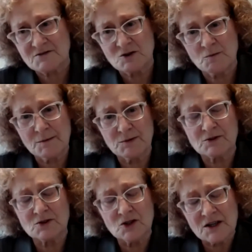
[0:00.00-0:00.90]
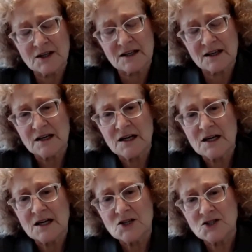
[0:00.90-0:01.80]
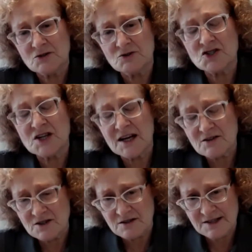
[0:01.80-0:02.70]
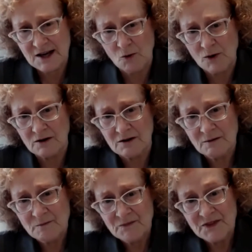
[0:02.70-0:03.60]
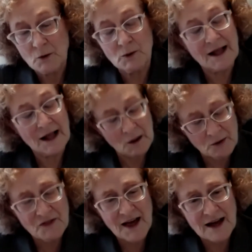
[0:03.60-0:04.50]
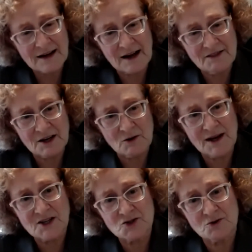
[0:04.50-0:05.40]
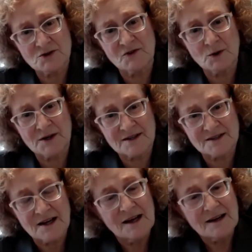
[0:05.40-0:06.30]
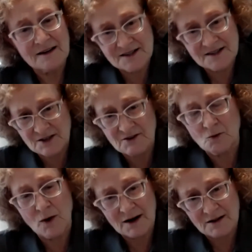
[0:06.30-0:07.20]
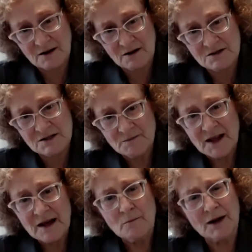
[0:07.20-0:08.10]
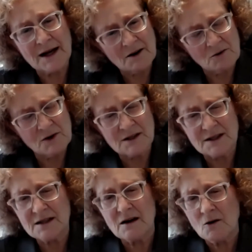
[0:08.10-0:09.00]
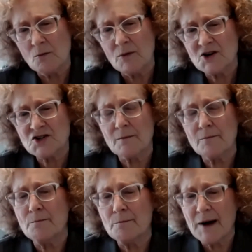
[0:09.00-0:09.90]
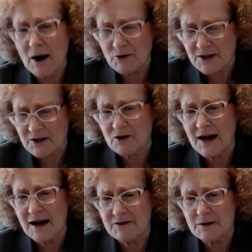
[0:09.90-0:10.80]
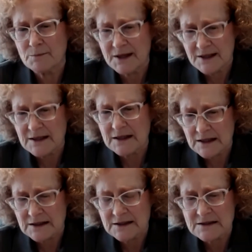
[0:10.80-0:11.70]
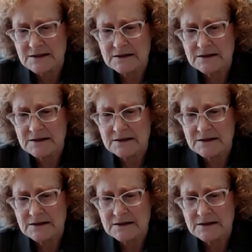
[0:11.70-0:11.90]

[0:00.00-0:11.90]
So people are looking to changes that will help with that. And I think ranked choice voting is considered one of those, but I don't really know much about it or have an opinion on it.